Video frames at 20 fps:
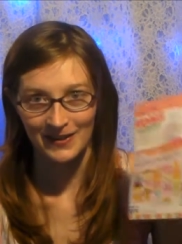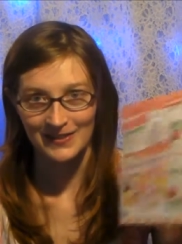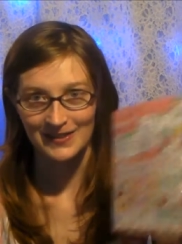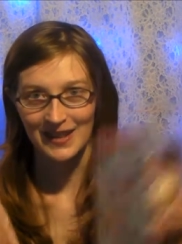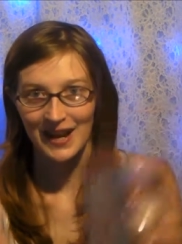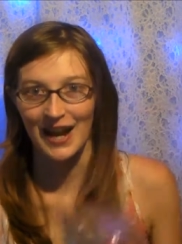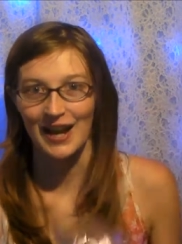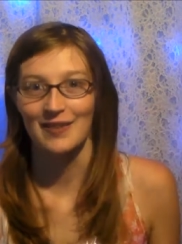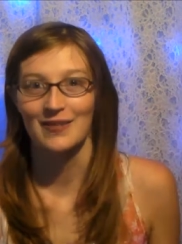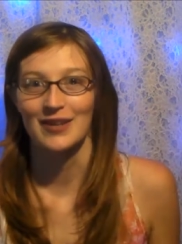
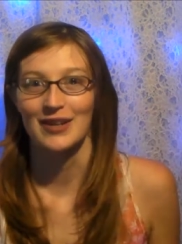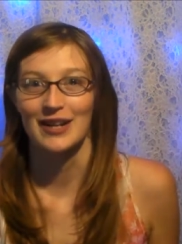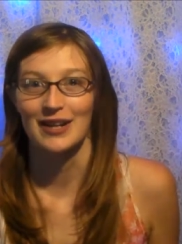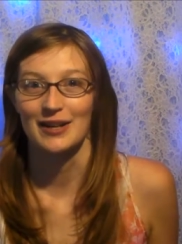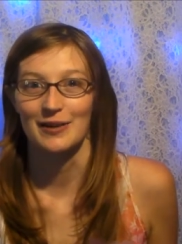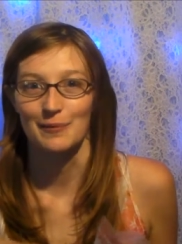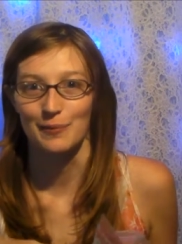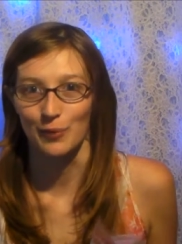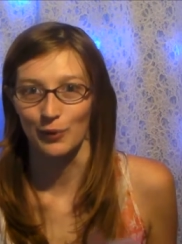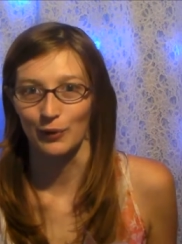diving
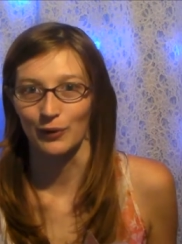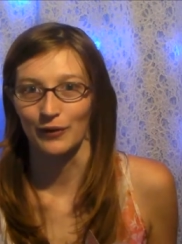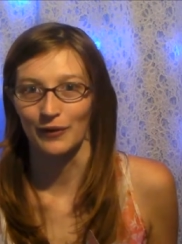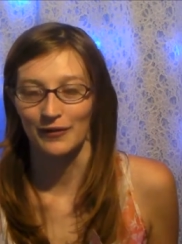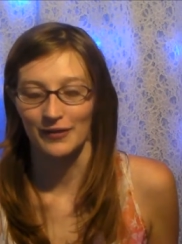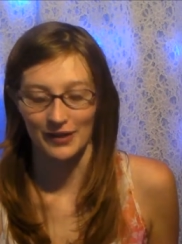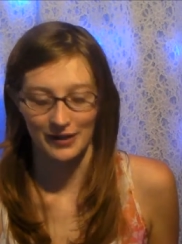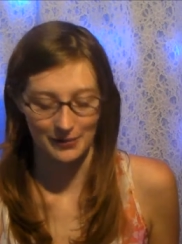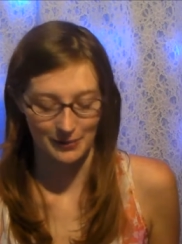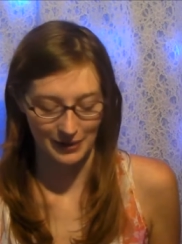into more
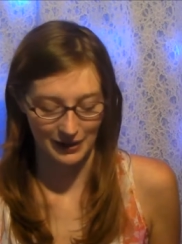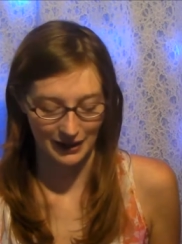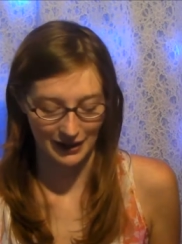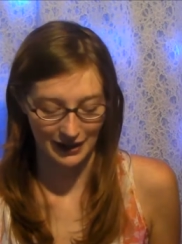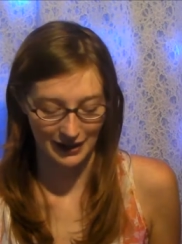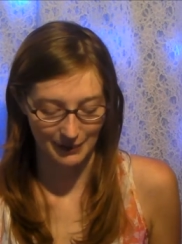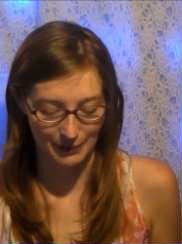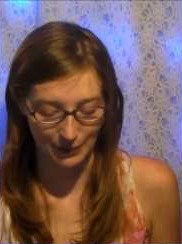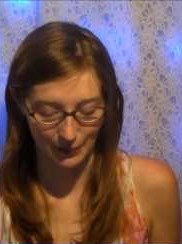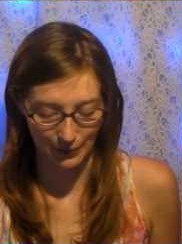of them and
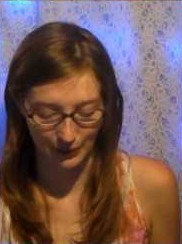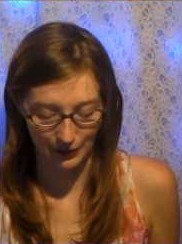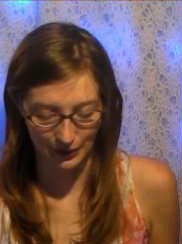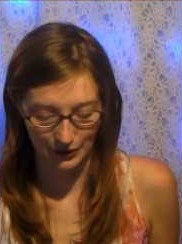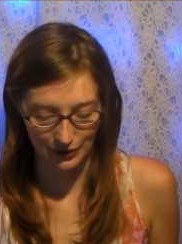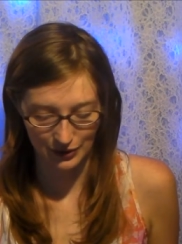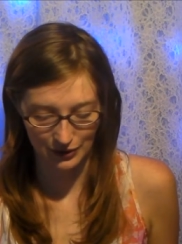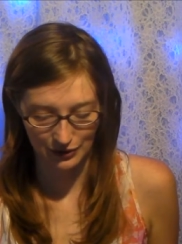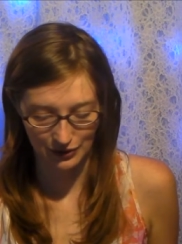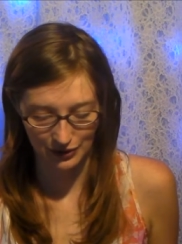getting
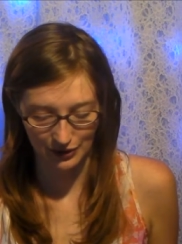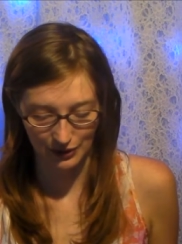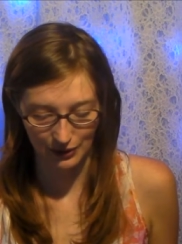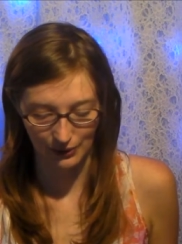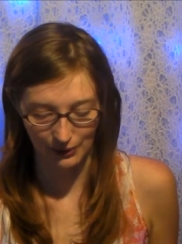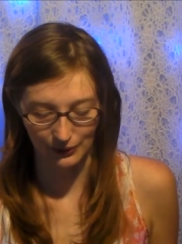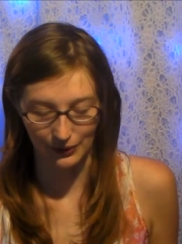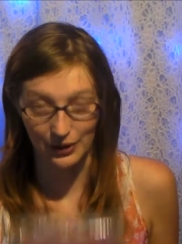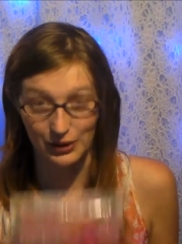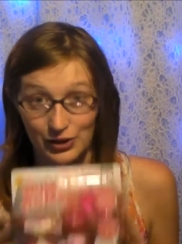more.
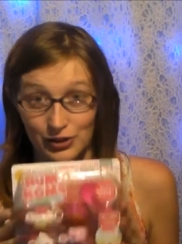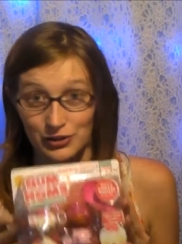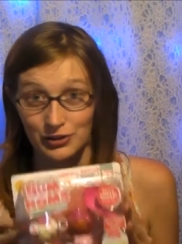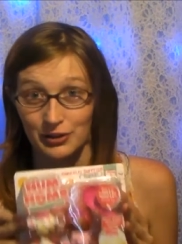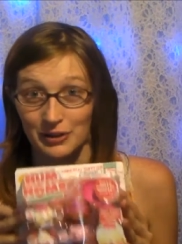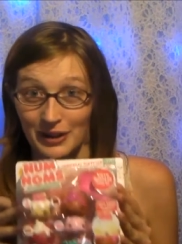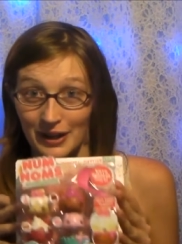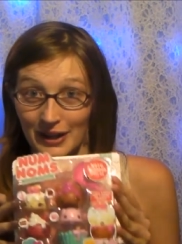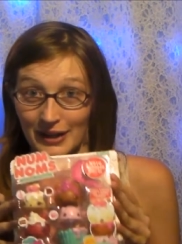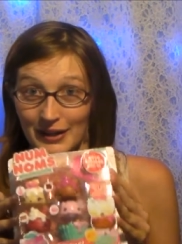So let's just
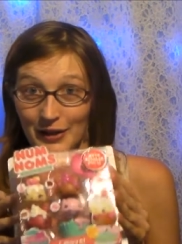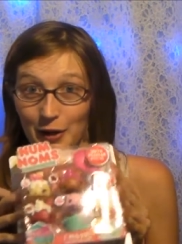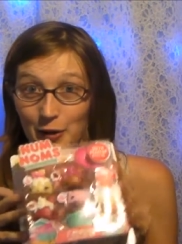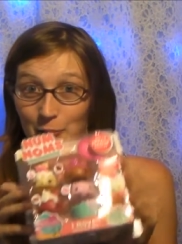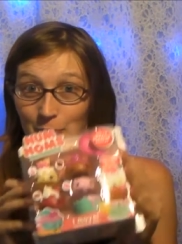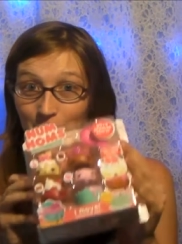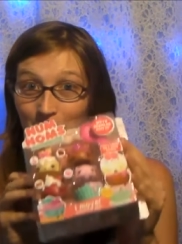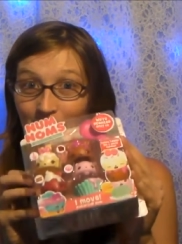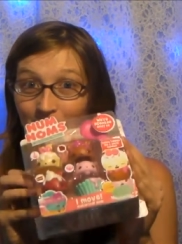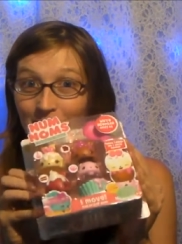go ahead and
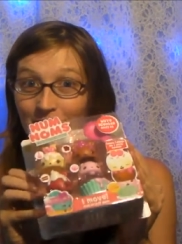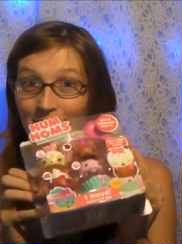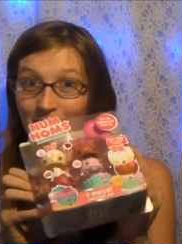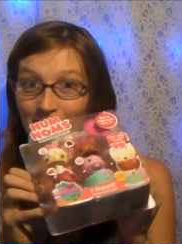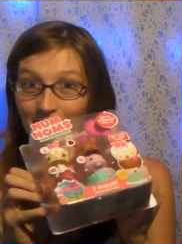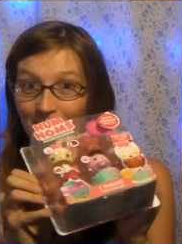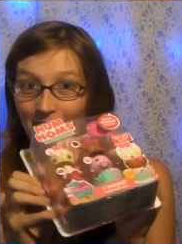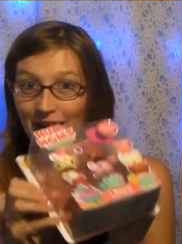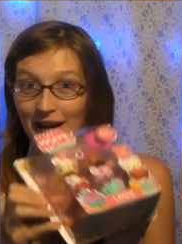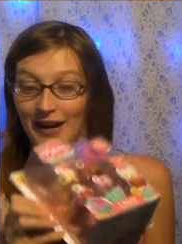open it
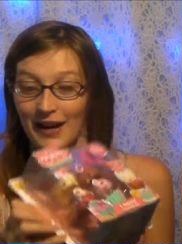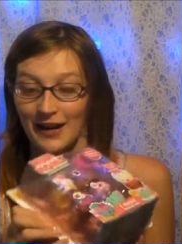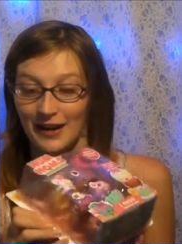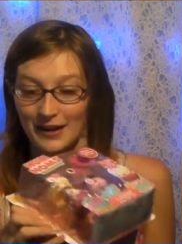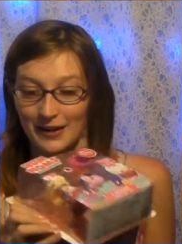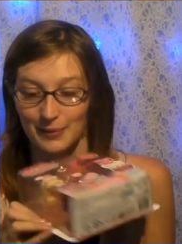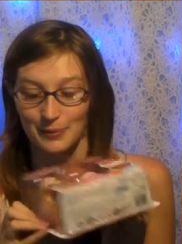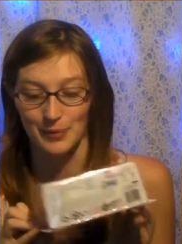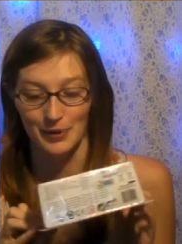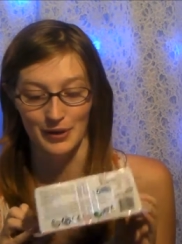
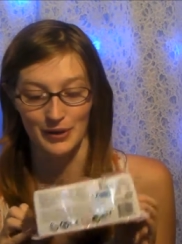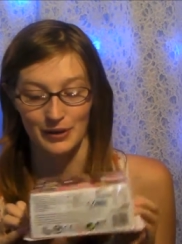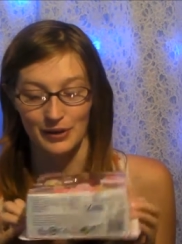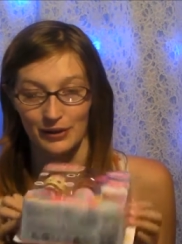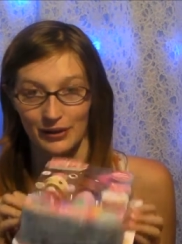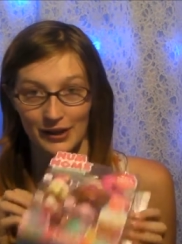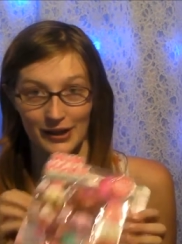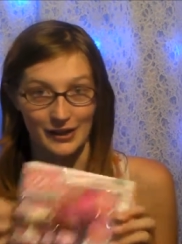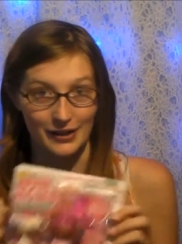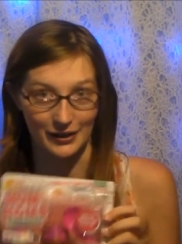and put it
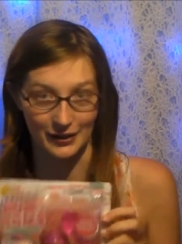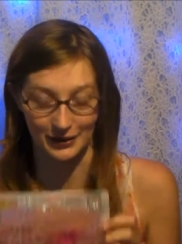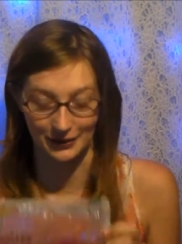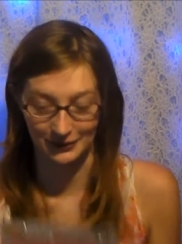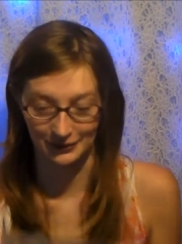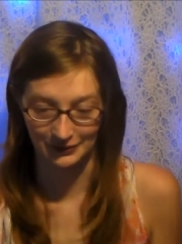all together.